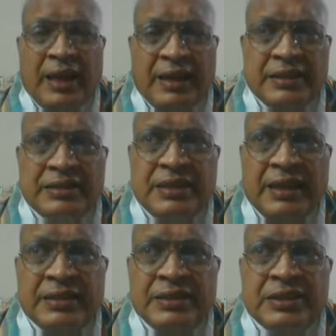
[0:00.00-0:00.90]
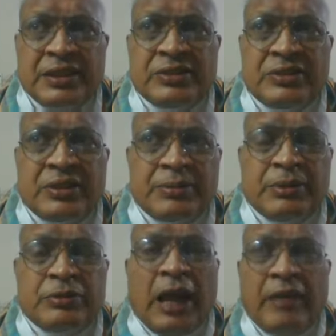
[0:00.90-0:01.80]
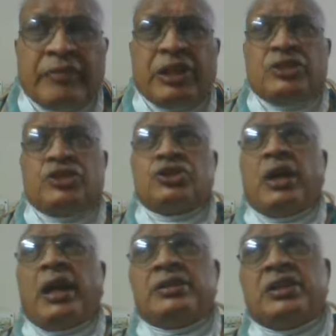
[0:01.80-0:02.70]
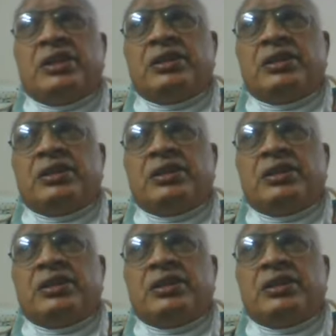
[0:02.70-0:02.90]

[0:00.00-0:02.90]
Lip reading: and then he just going to average, I